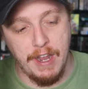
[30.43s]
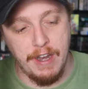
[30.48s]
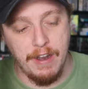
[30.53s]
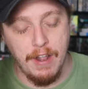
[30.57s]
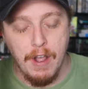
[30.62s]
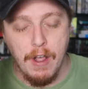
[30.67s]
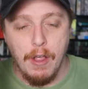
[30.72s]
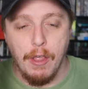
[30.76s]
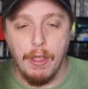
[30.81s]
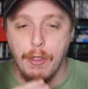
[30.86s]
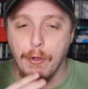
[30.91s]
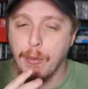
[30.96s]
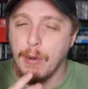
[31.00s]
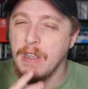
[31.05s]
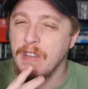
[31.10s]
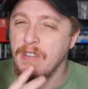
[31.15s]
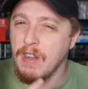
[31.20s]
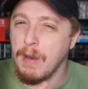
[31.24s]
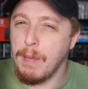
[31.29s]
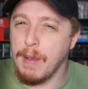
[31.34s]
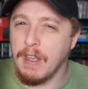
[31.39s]
And the
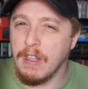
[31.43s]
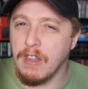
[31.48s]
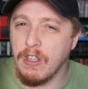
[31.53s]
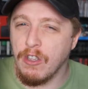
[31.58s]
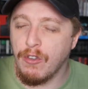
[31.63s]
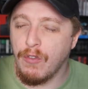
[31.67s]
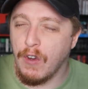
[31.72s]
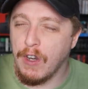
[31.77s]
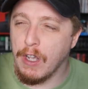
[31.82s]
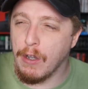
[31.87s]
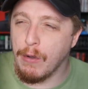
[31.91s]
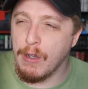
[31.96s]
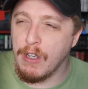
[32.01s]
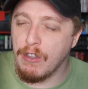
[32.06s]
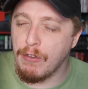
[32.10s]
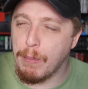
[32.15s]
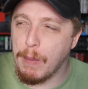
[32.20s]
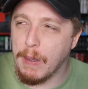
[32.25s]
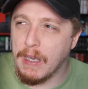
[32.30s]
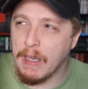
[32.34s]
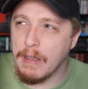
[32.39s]
reason I'm making this video
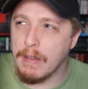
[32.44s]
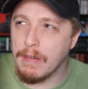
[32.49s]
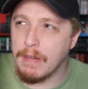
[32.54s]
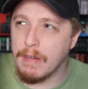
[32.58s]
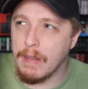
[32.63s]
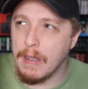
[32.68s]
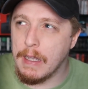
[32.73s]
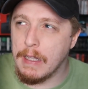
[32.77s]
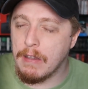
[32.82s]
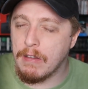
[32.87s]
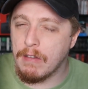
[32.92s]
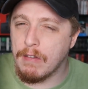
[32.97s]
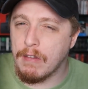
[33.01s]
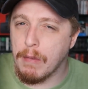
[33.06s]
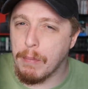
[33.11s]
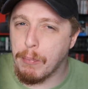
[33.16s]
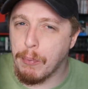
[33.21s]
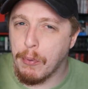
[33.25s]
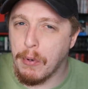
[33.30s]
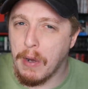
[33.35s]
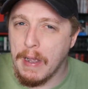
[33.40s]
is because it's
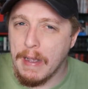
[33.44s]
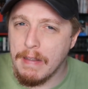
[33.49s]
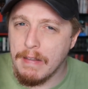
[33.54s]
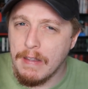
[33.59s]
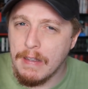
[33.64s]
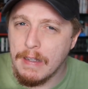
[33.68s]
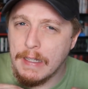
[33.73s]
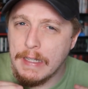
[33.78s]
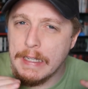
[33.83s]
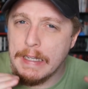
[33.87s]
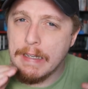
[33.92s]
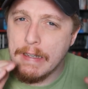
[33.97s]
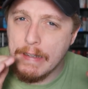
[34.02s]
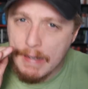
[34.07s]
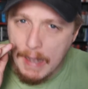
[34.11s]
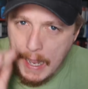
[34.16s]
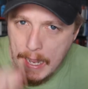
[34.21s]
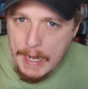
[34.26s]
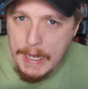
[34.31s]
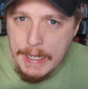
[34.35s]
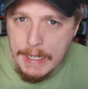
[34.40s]
surprisingly
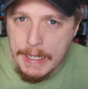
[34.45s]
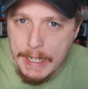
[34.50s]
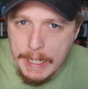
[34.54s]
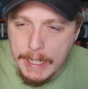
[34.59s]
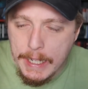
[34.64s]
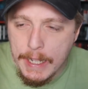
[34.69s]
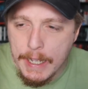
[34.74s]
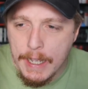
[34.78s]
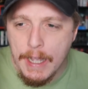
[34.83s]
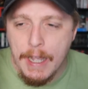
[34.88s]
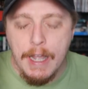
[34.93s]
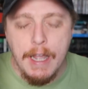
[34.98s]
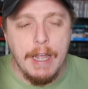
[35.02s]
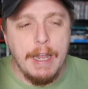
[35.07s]
tiny.